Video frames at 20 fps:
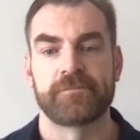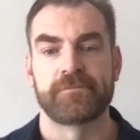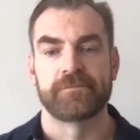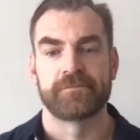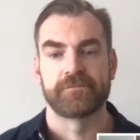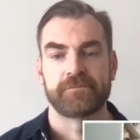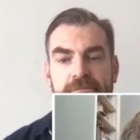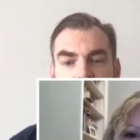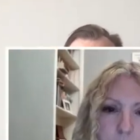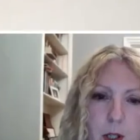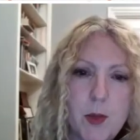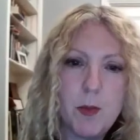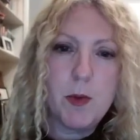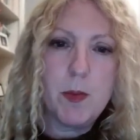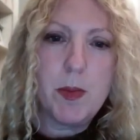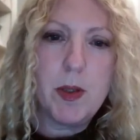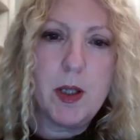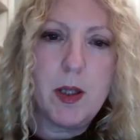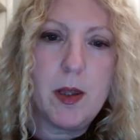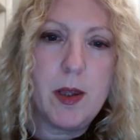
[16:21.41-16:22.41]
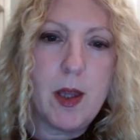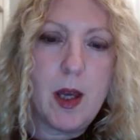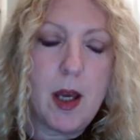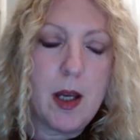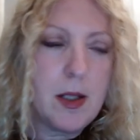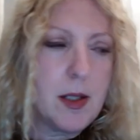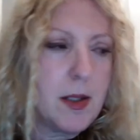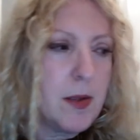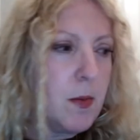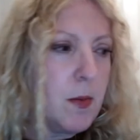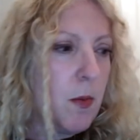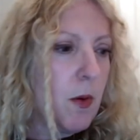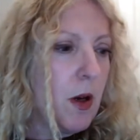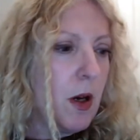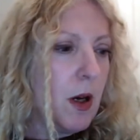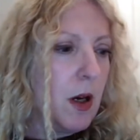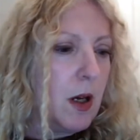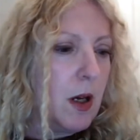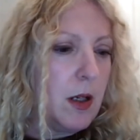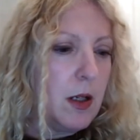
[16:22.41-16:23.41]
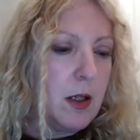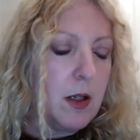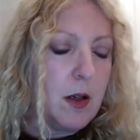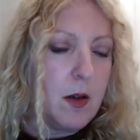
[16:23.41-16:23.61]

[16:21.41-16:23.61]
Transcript: And presumably that's why,